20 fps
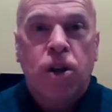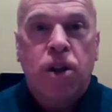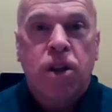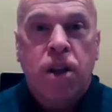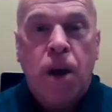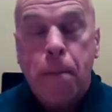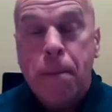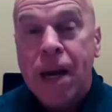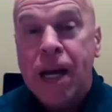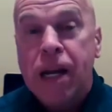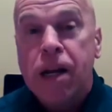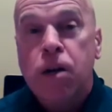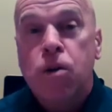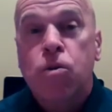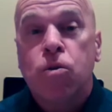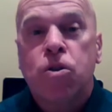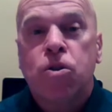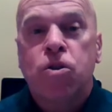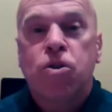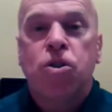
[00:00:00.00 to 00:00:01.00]
The Medical
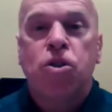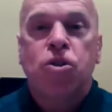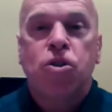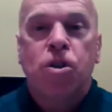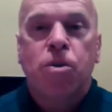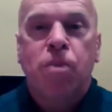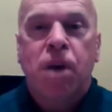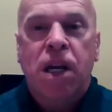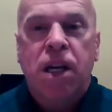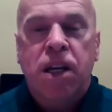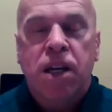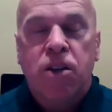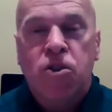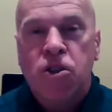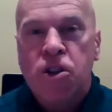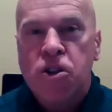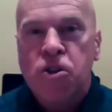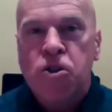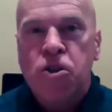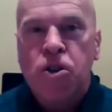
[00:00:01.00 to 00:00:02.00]
Decision-Making
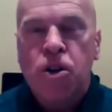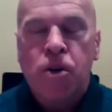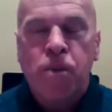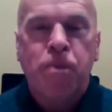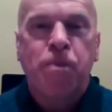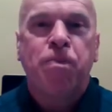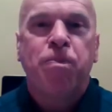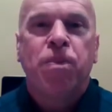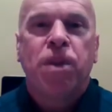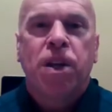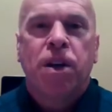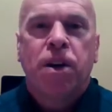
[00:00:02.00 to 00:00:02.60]
System